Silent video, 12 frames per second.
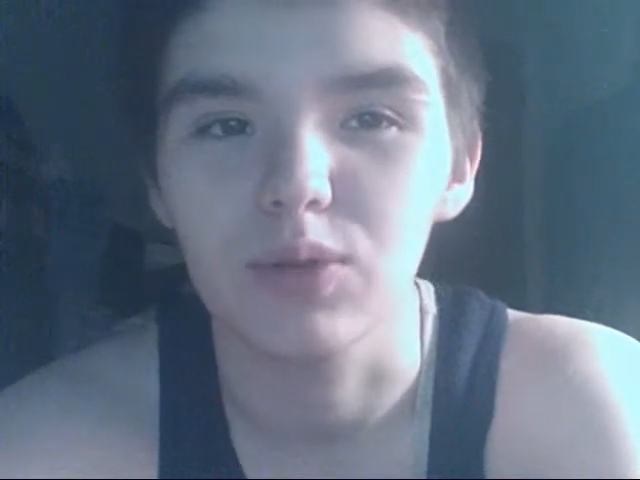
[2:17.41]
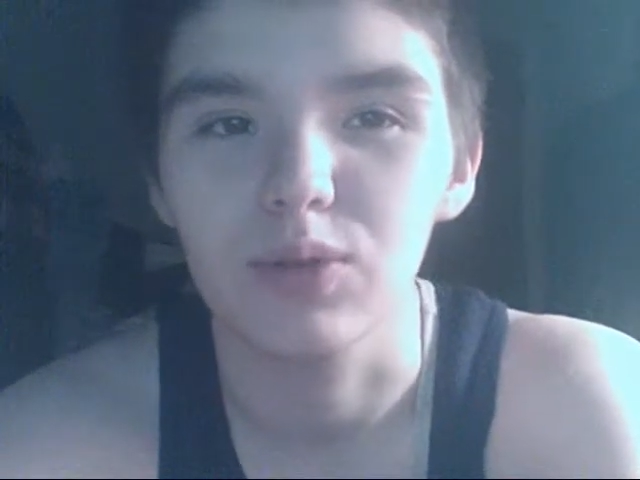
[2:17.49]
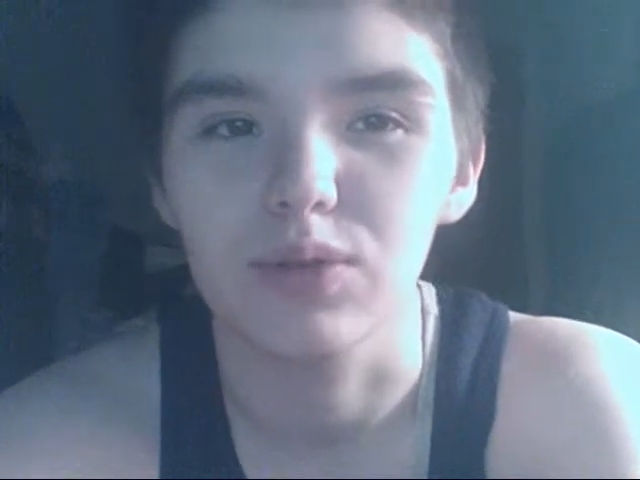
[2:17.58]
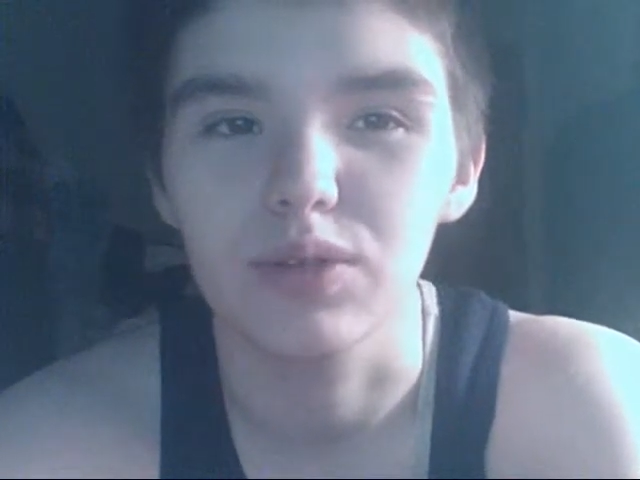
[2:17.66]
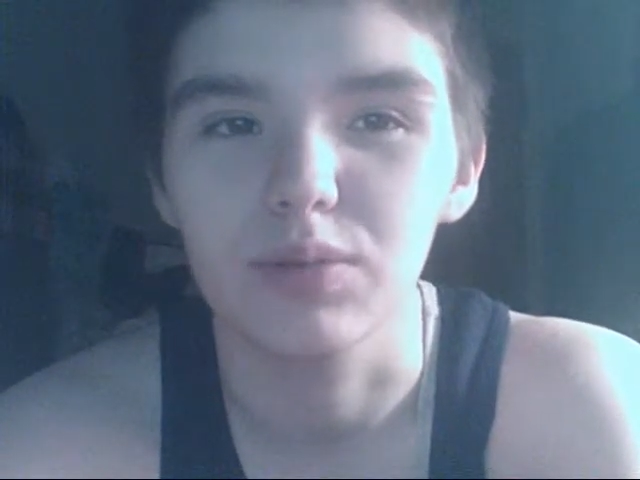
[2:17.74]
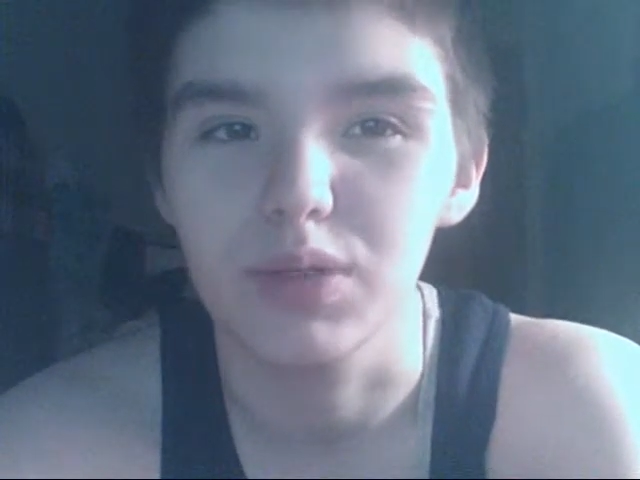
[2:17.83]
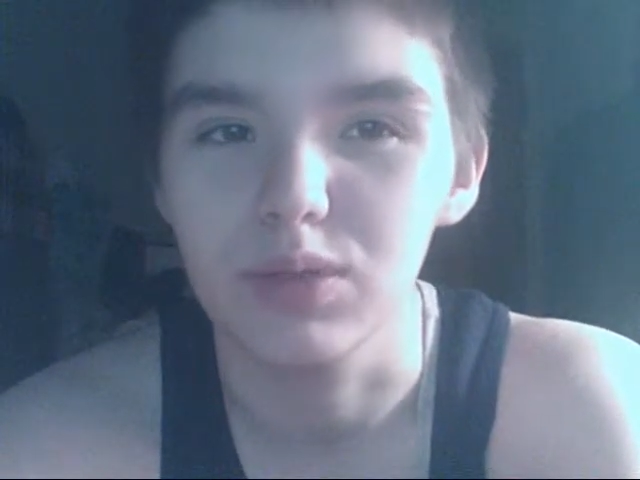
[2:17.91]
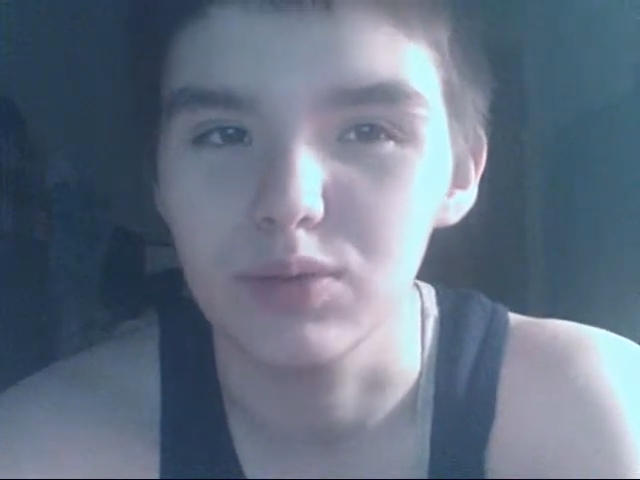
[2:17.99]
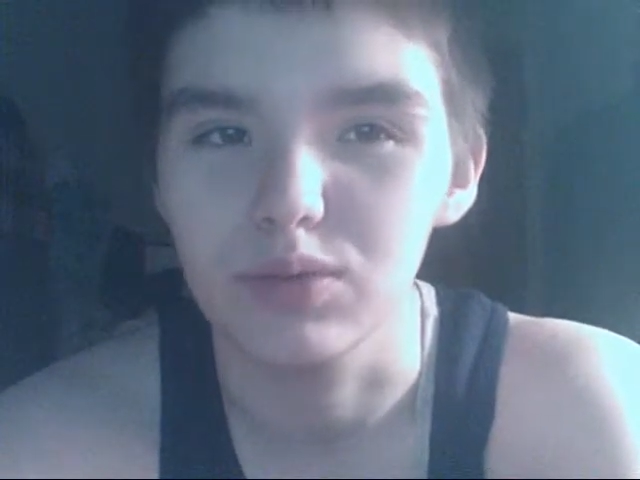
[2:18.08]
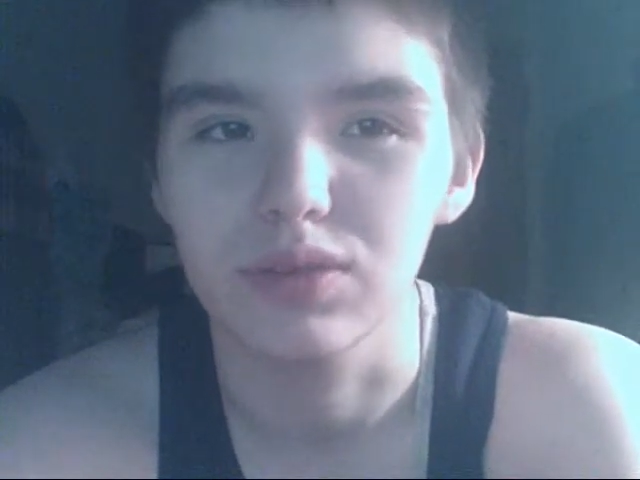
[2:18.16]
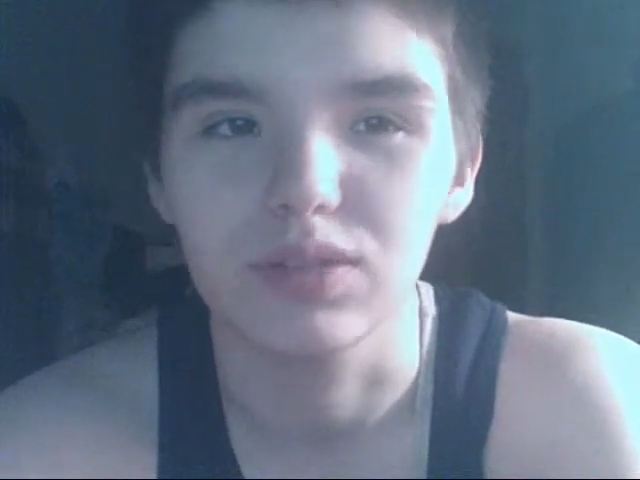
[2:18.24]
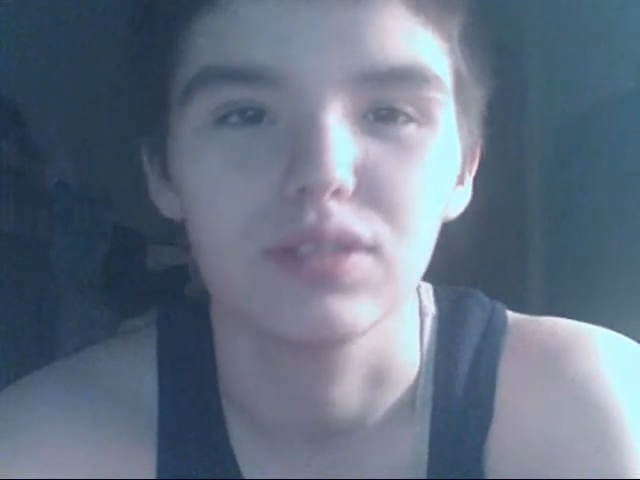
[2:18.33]
or
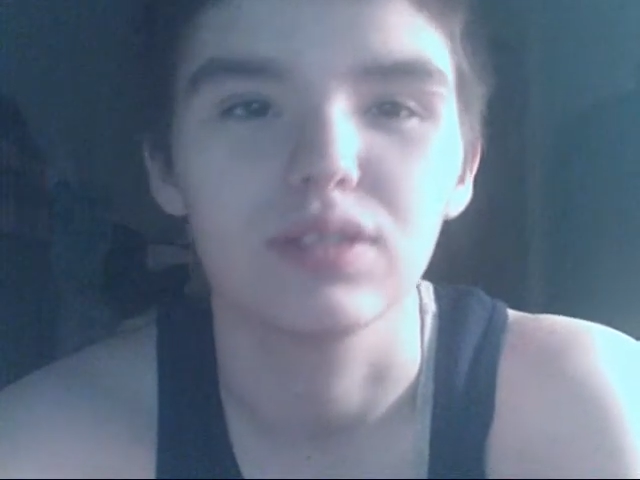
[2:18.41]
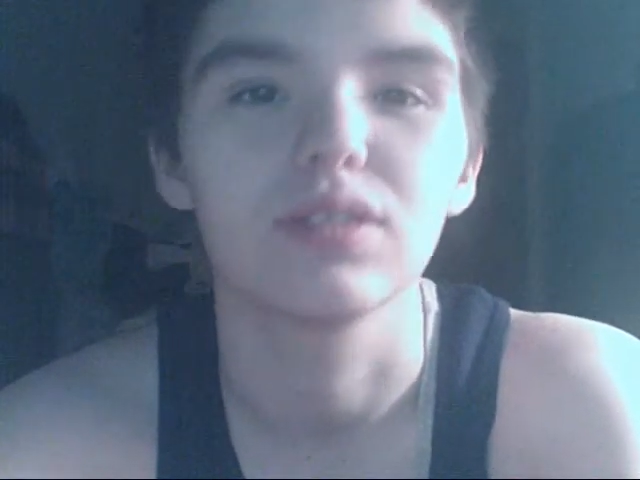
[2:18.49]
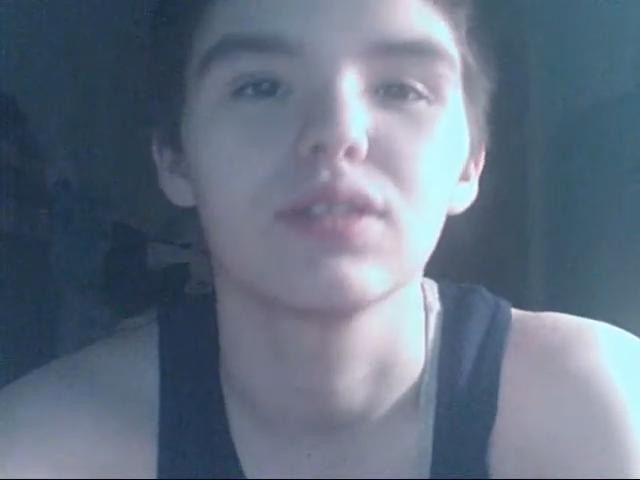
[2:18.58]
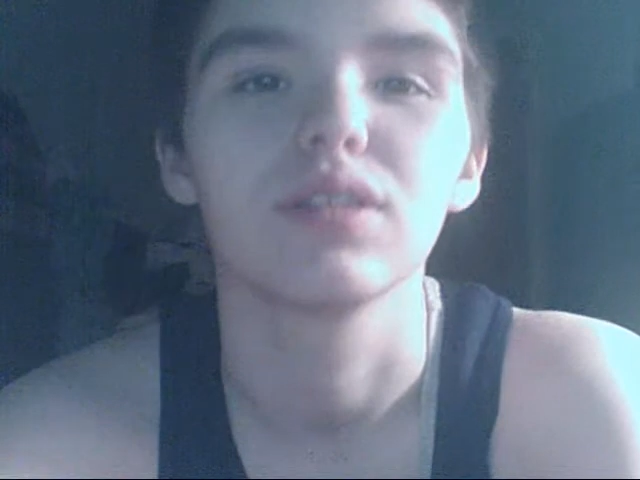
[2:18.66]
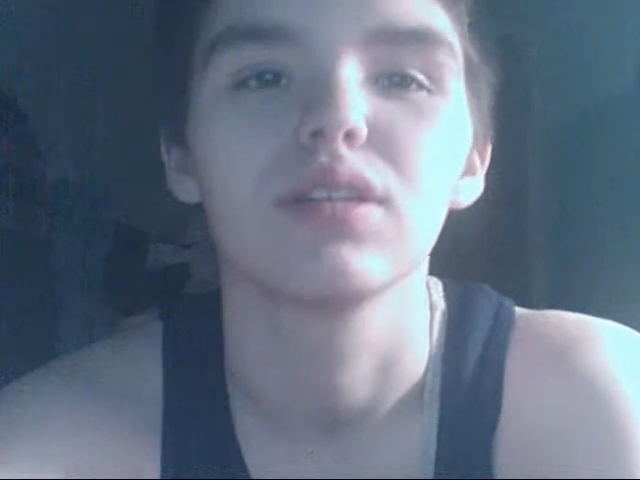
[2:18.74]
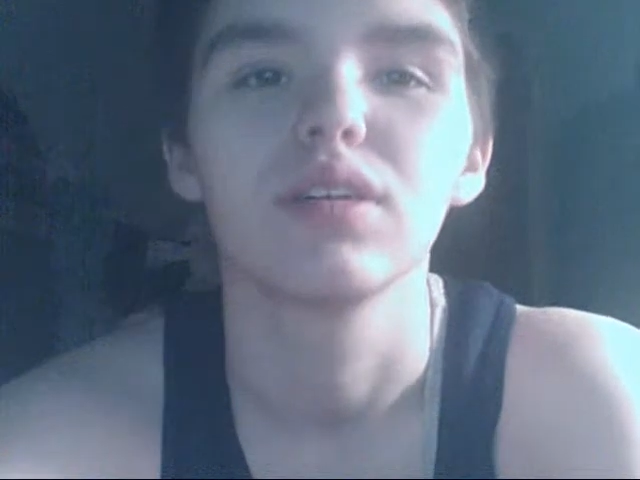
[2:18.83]
abuse,